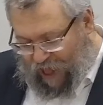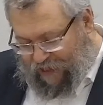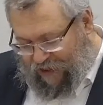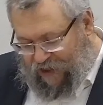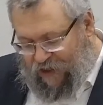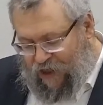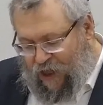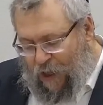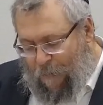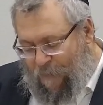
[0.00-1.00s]
creation is
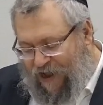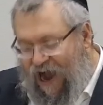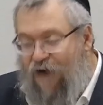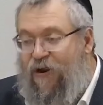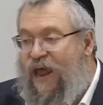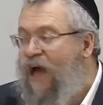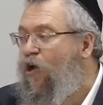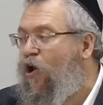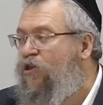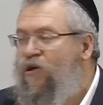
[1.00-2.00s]
of
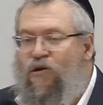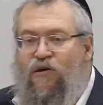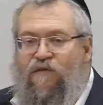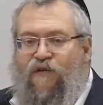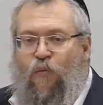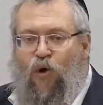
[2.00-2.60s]
such state,